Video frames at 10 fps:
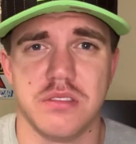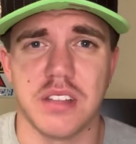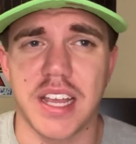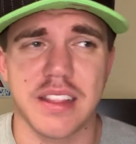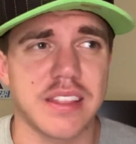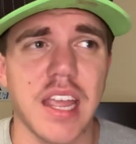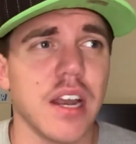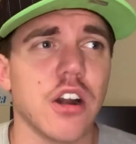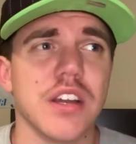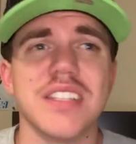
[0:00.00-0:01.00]
Like, they
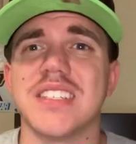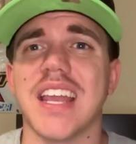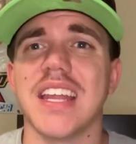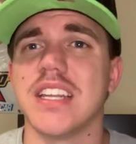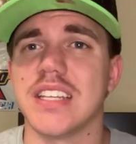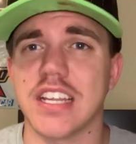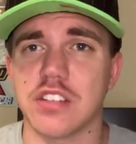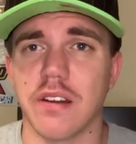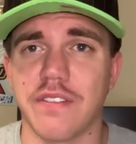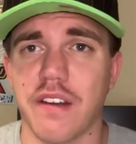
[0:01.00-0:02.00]
are insane in
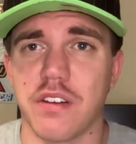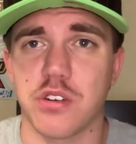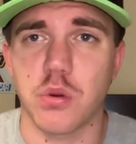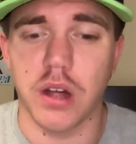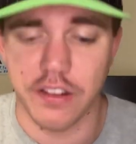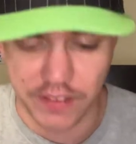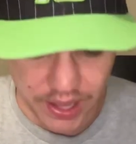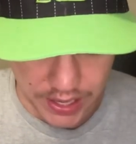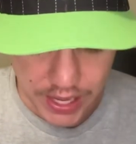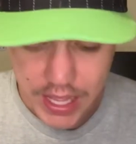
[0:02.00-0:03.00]
Daytona 500
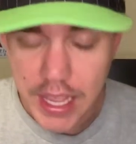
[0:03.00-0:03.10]
qualifying.